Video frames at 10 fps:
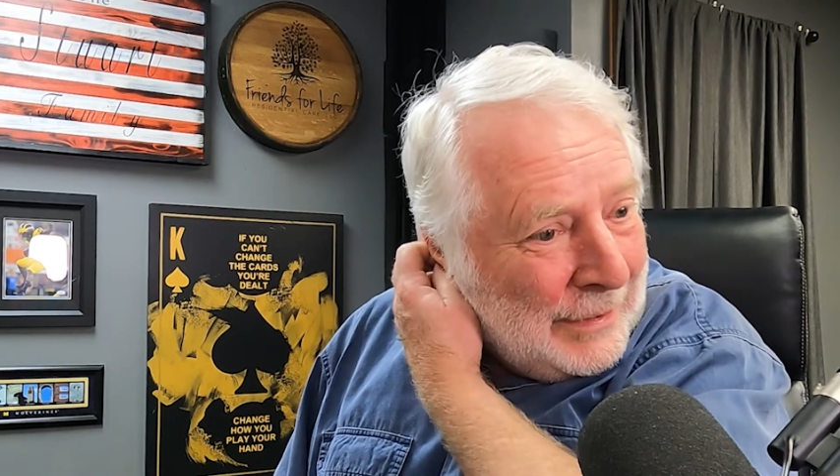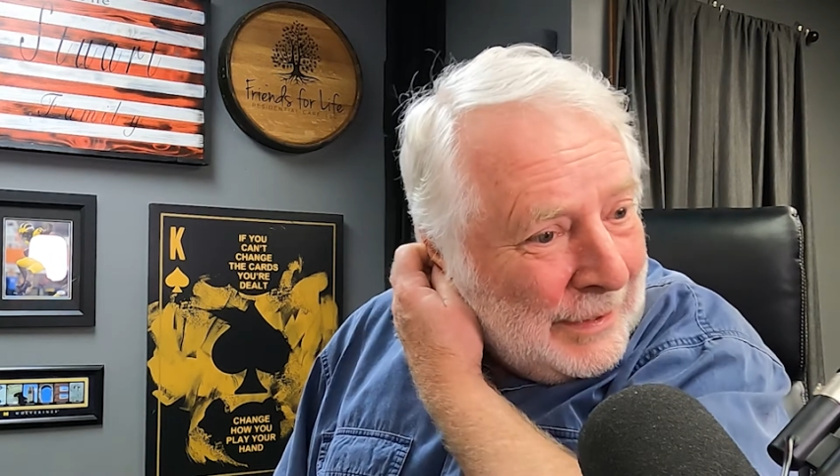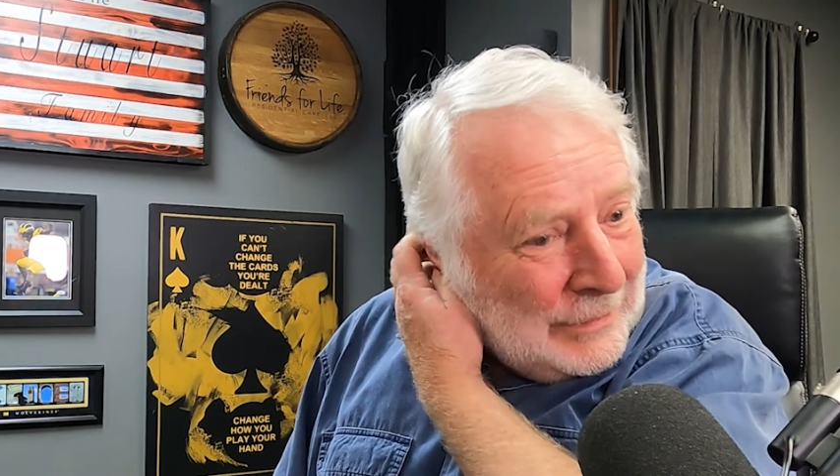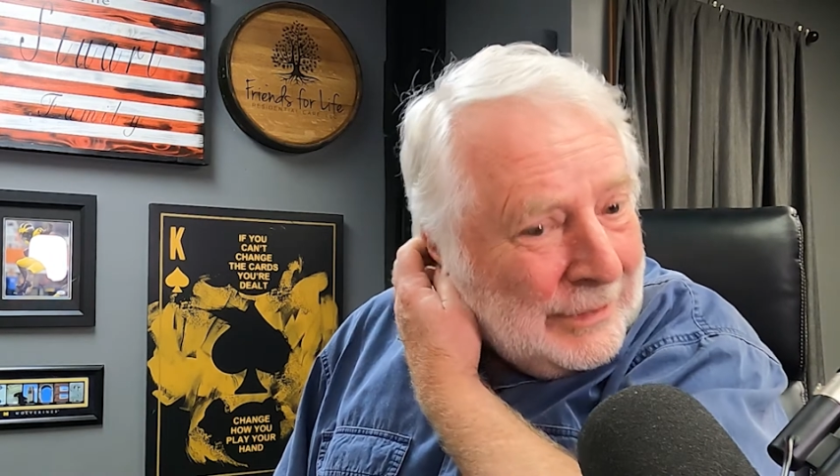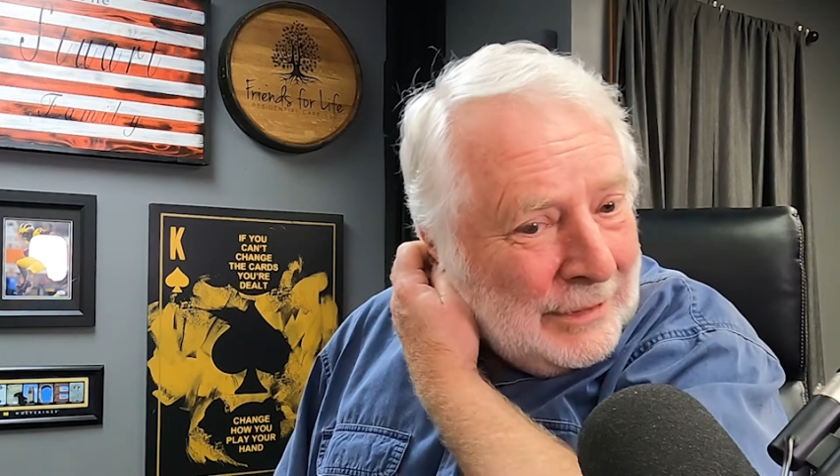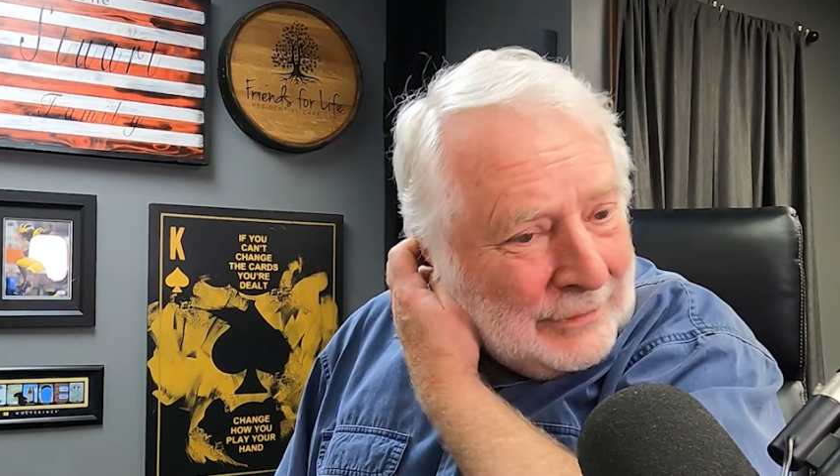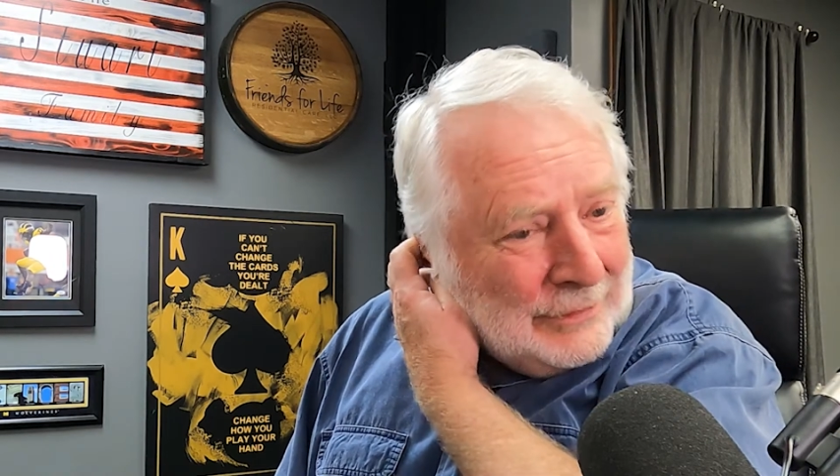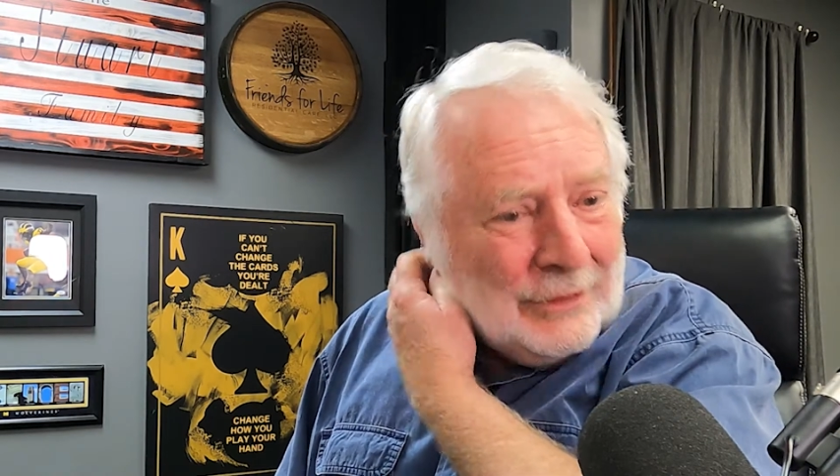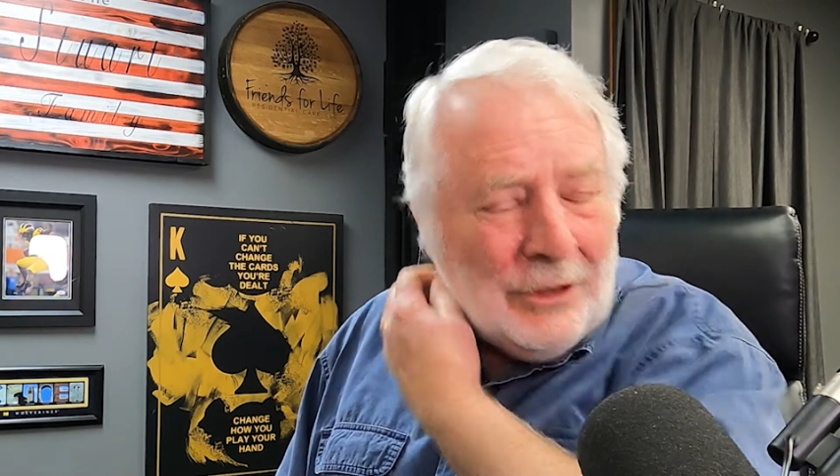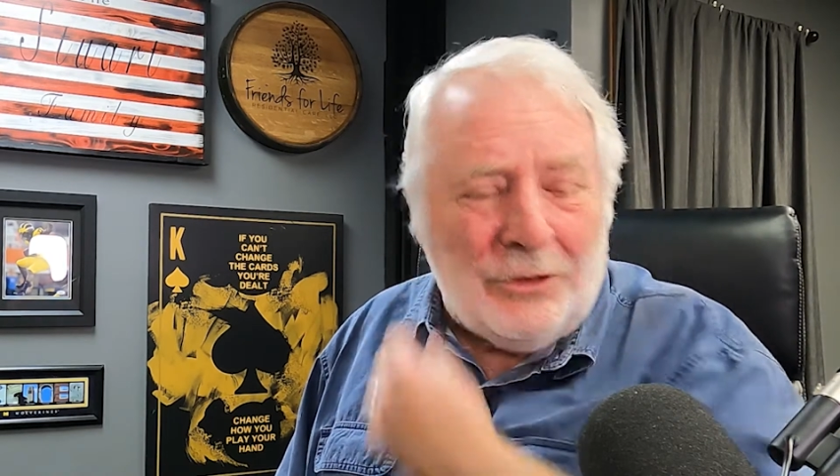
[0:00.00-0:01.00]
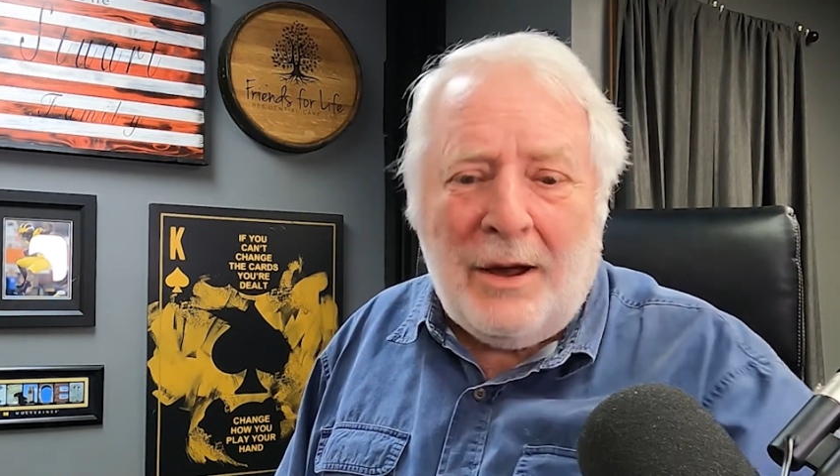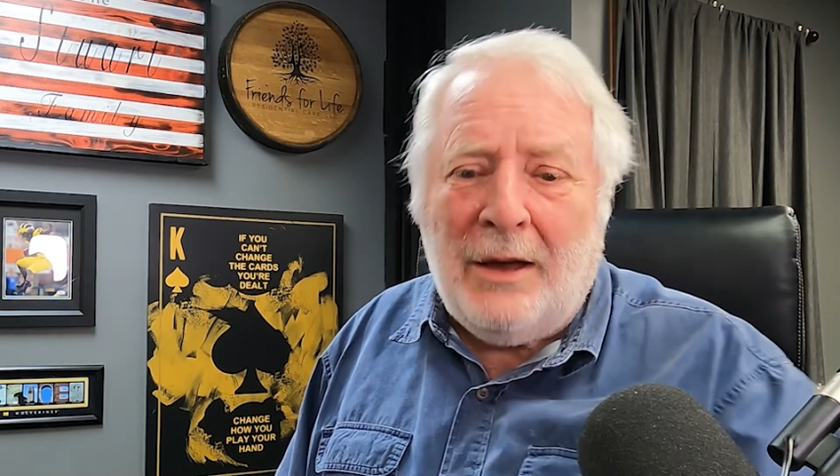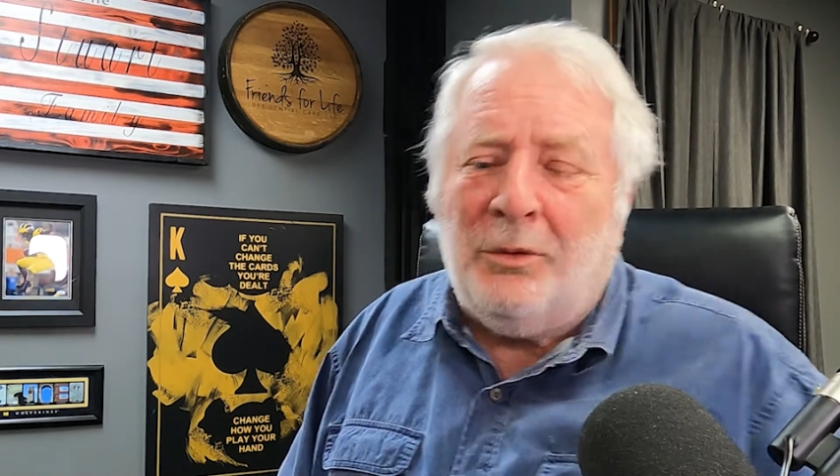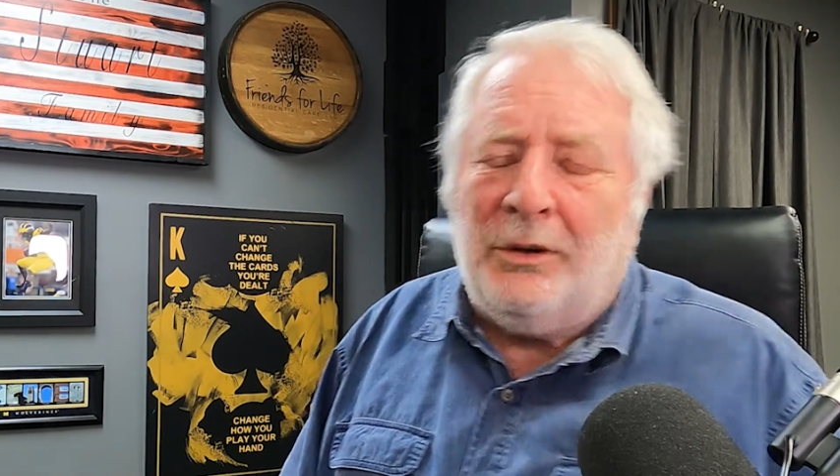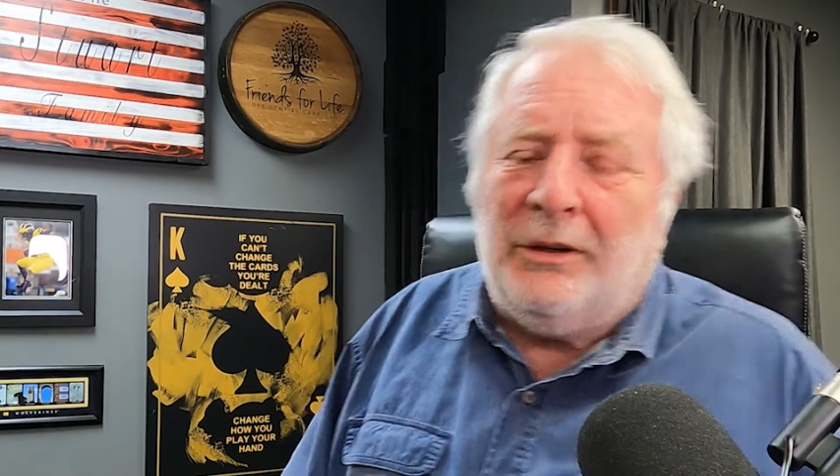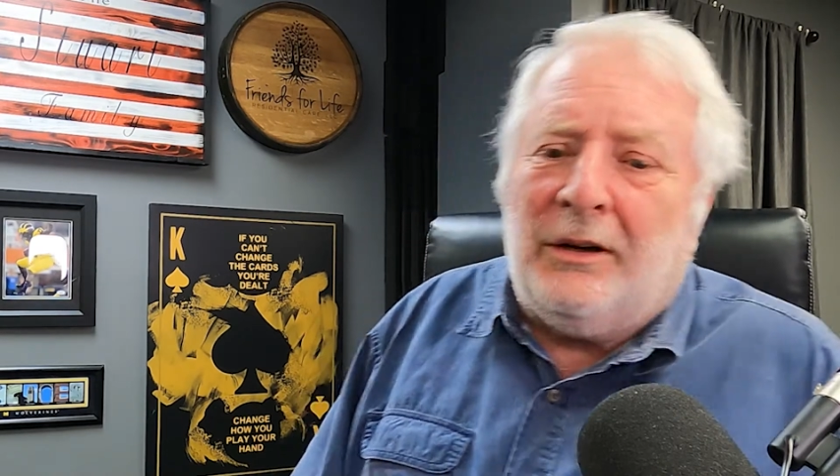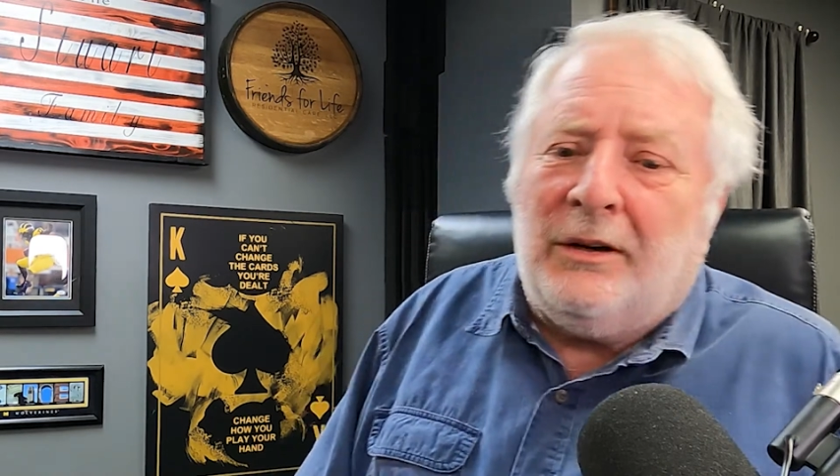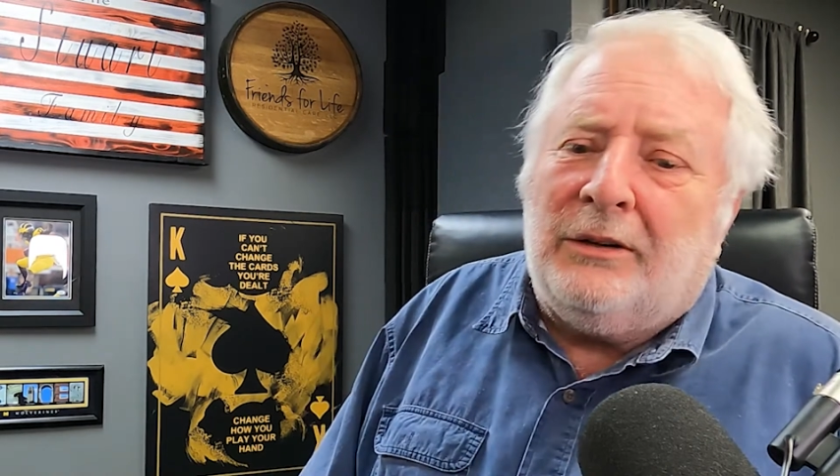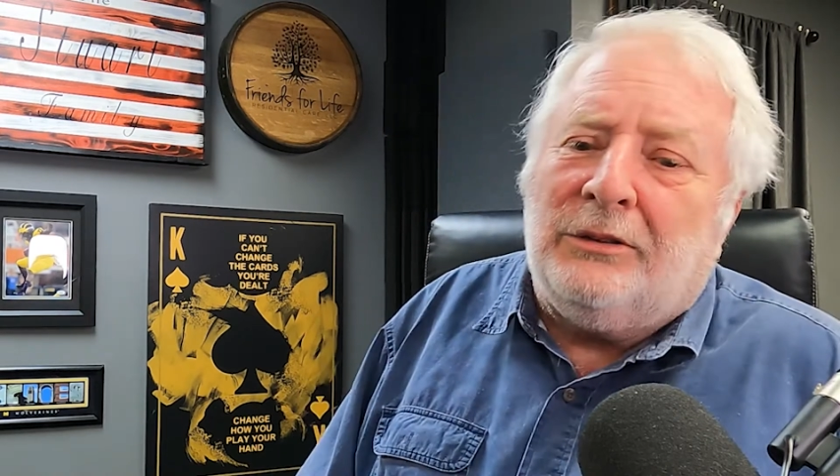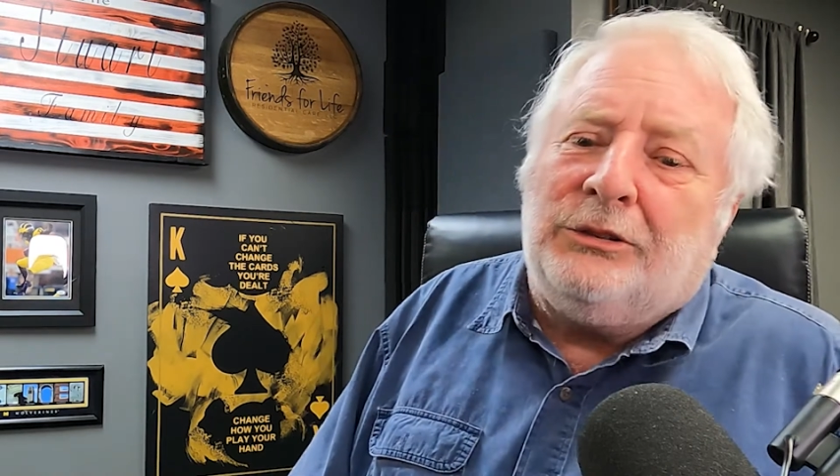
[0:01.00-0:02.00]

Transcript: and I think they're trying really hard.